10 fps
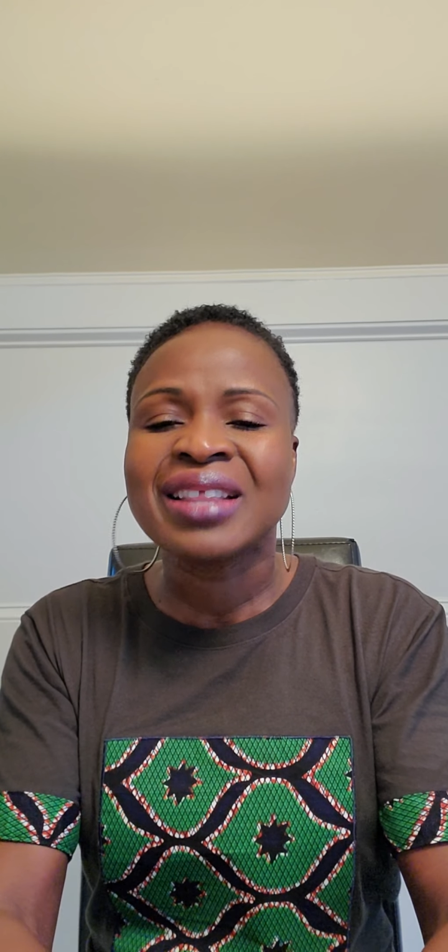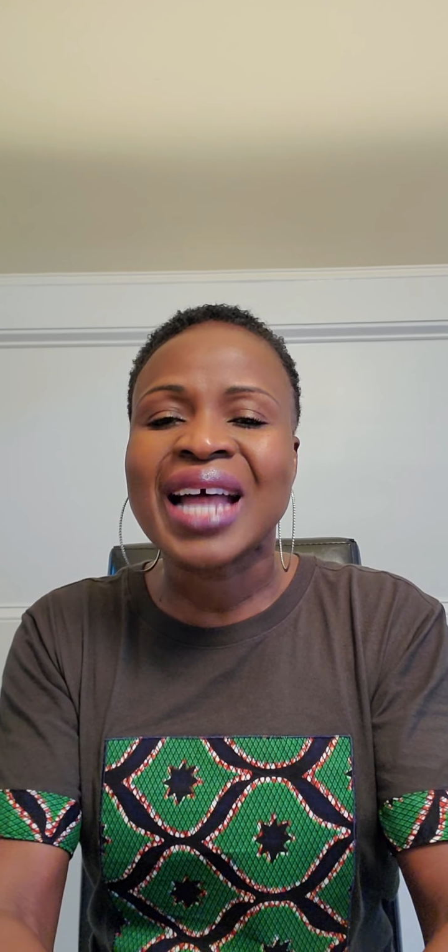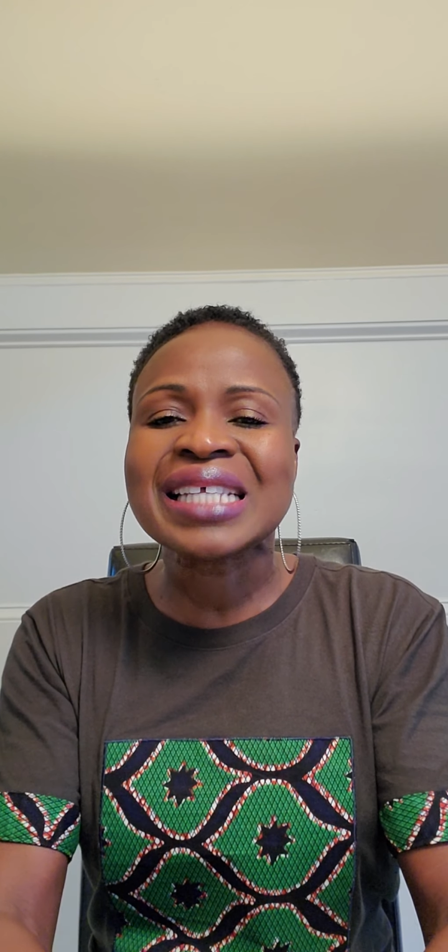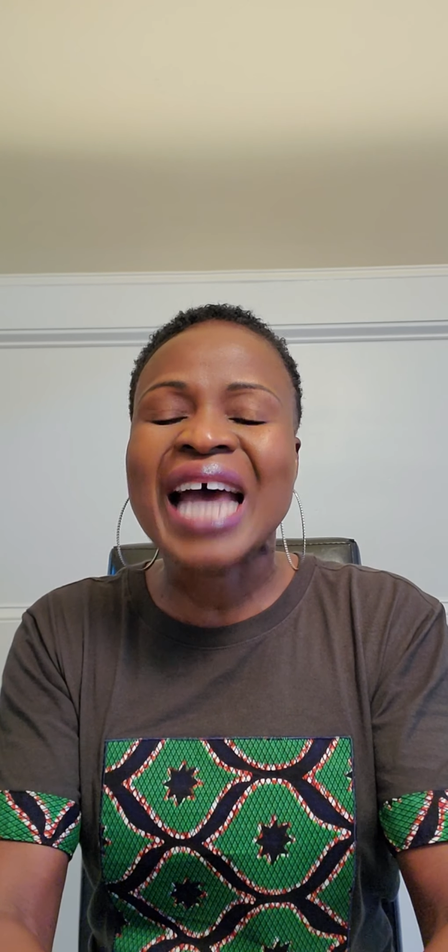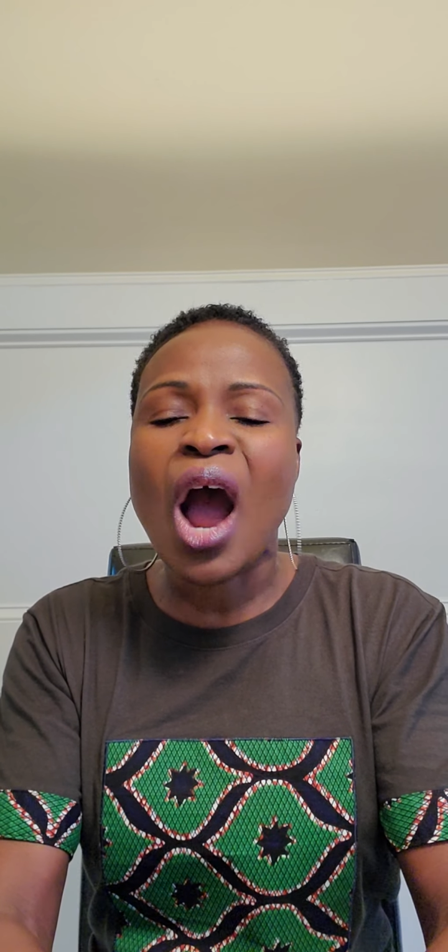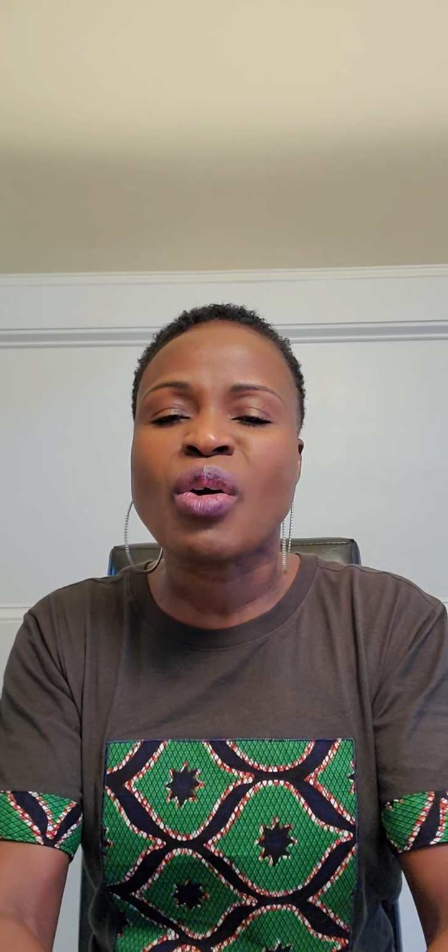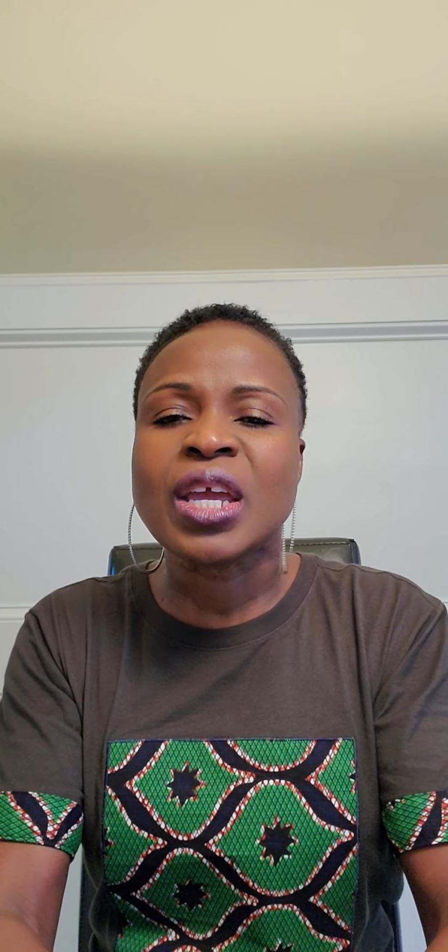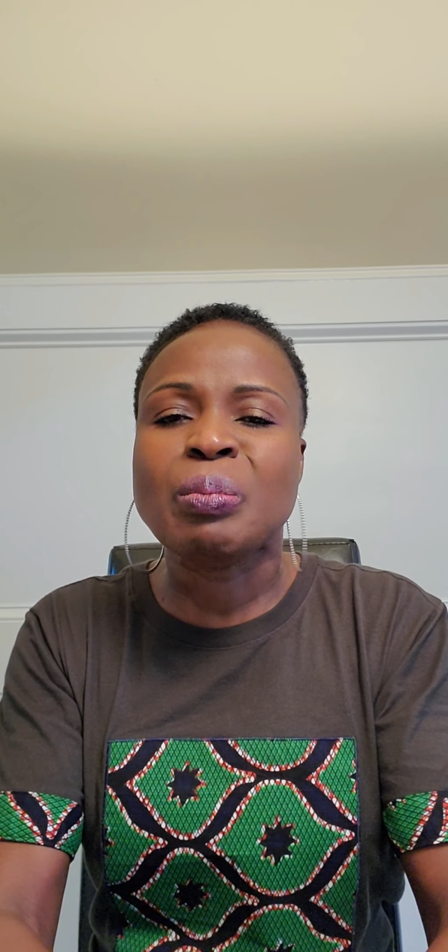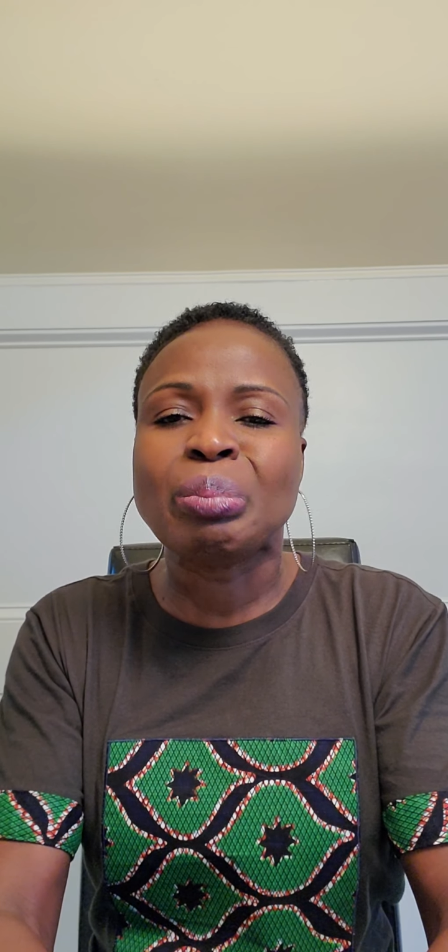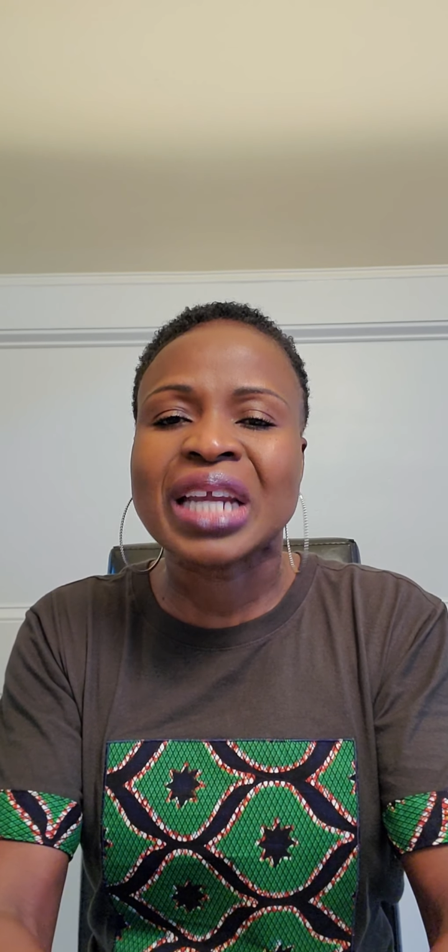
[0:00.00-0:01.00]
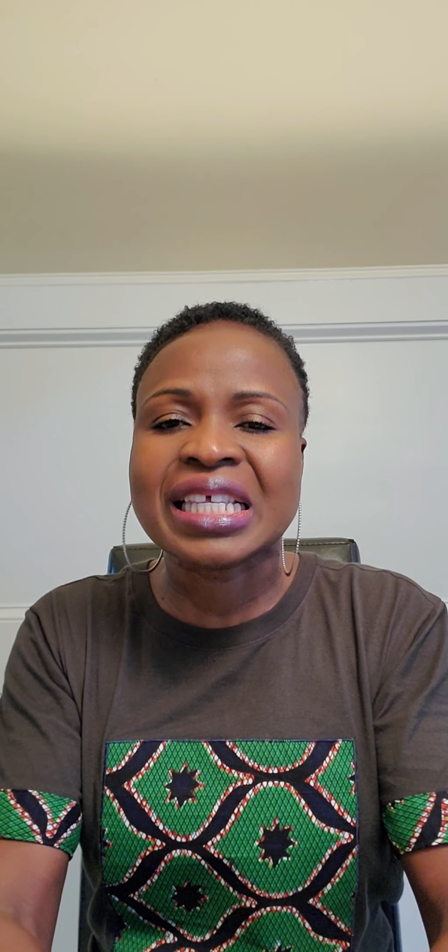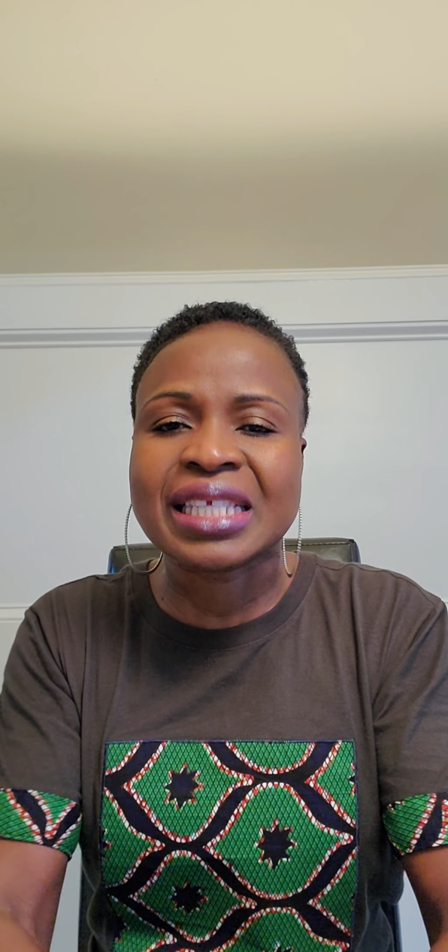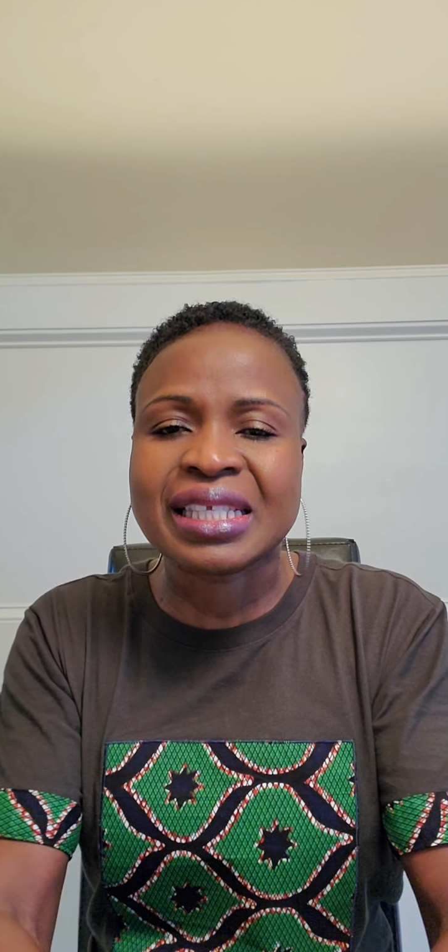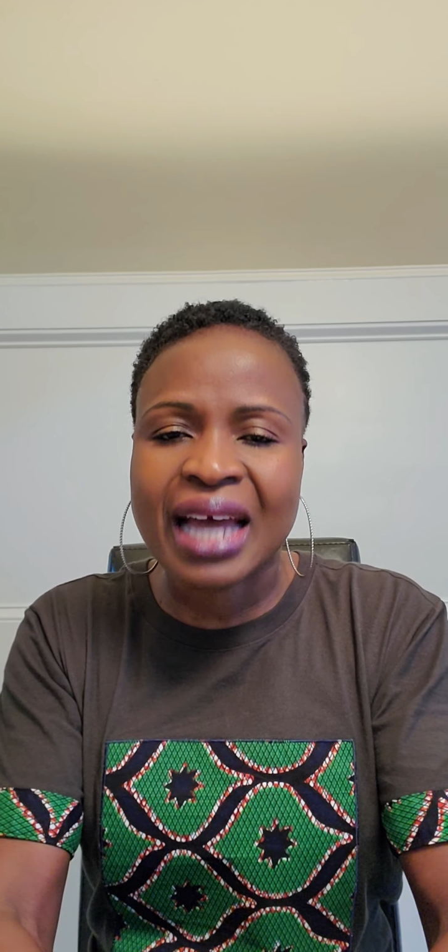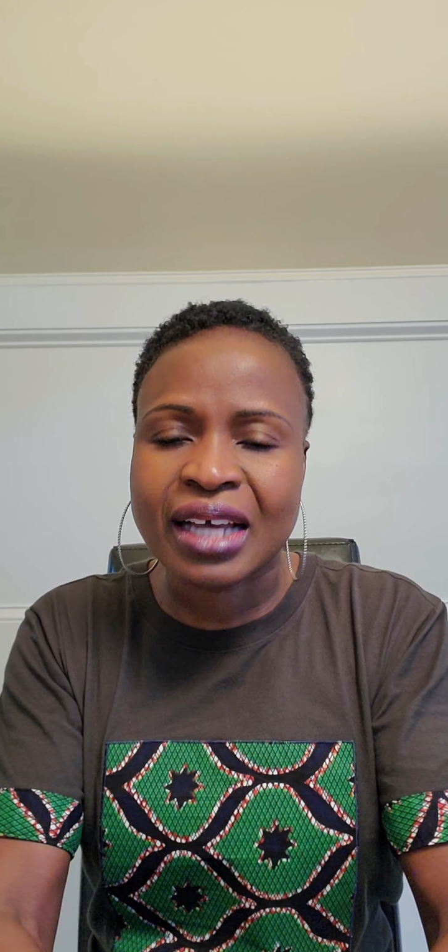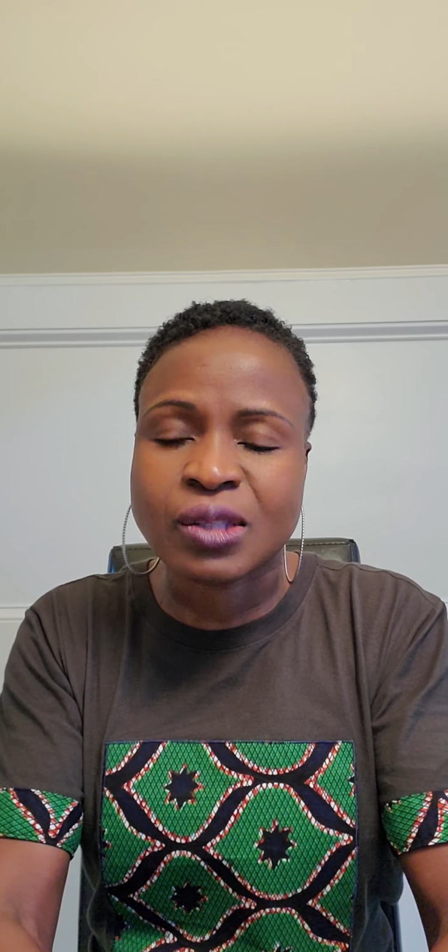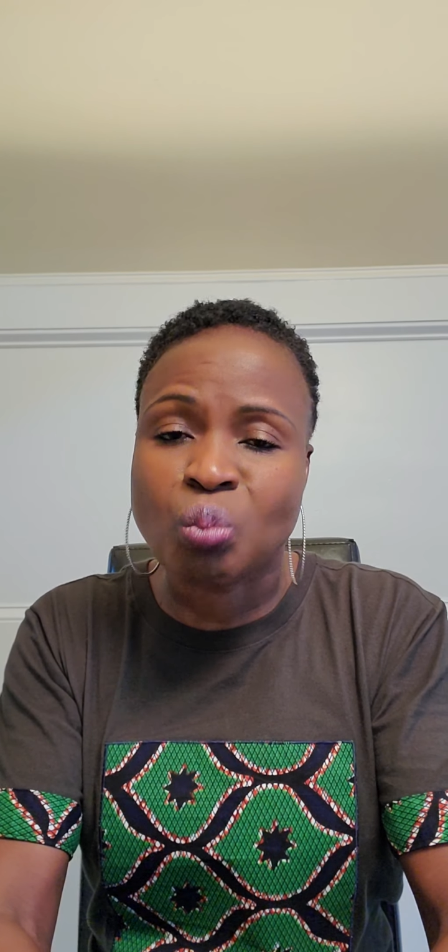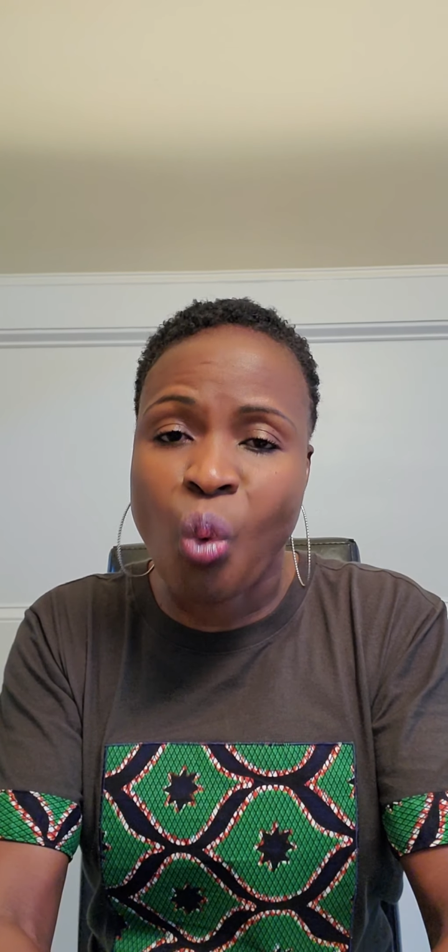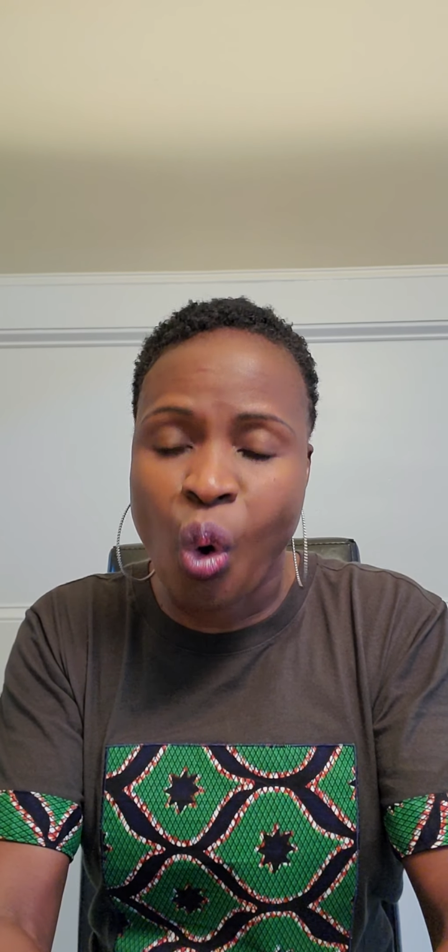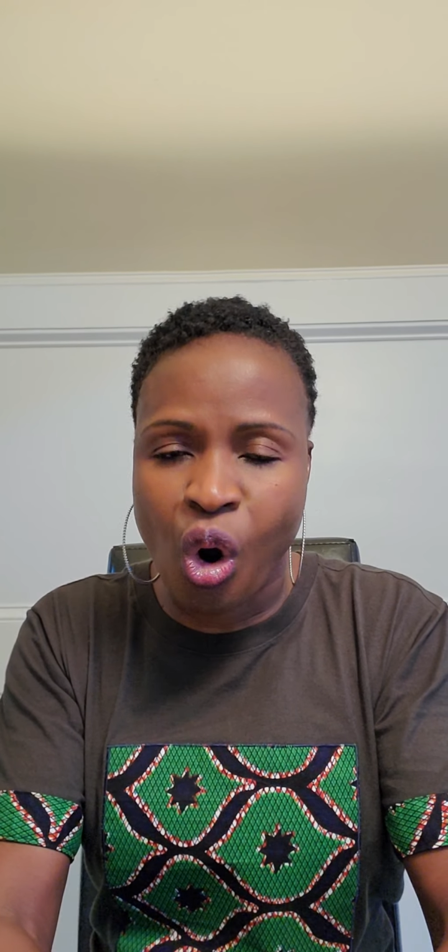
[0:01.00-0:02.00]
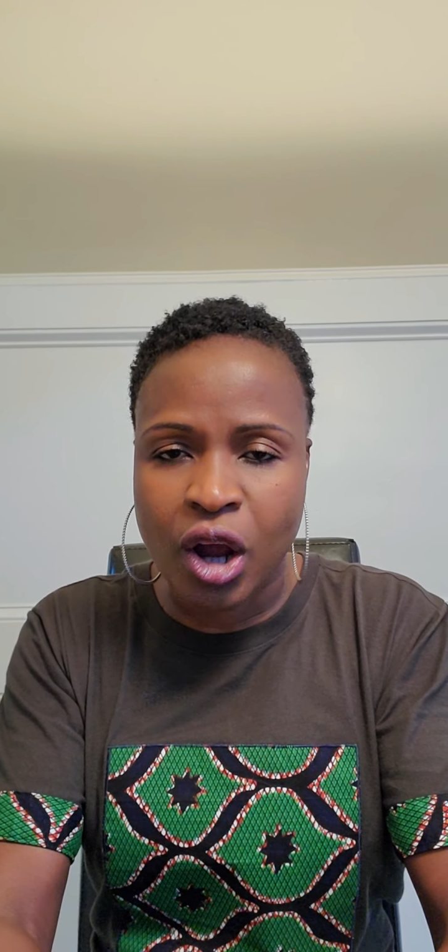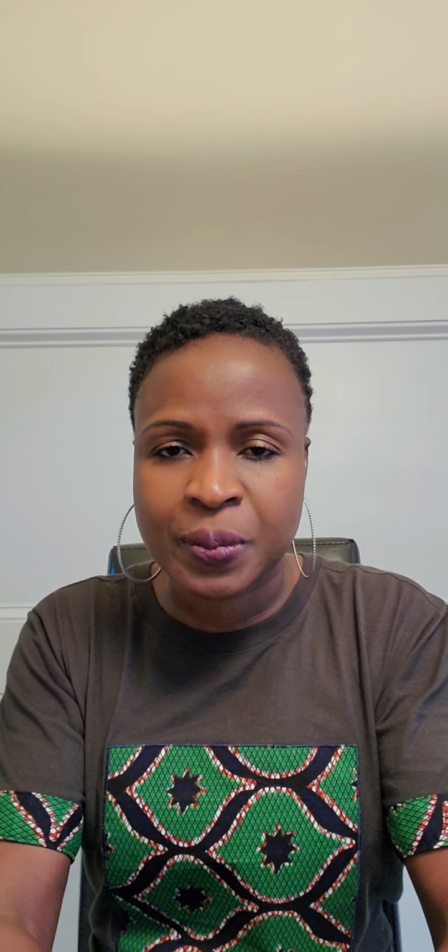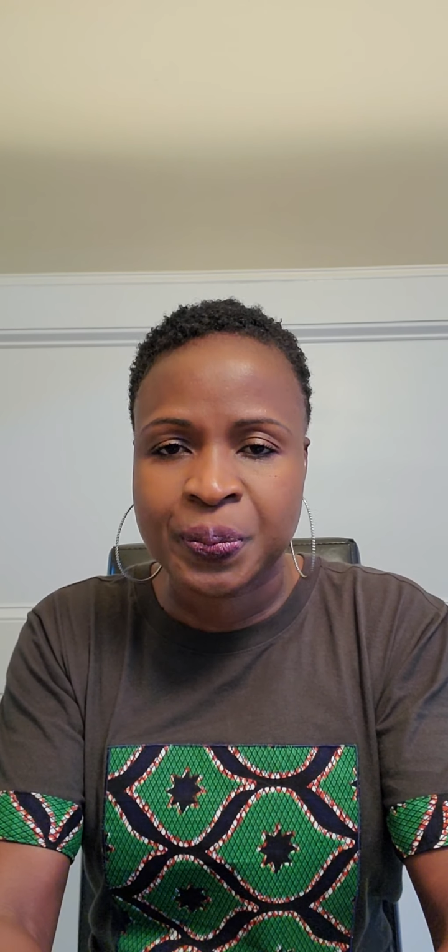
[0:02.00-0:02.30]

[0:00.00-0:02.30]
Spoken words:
That's how he blesses us more.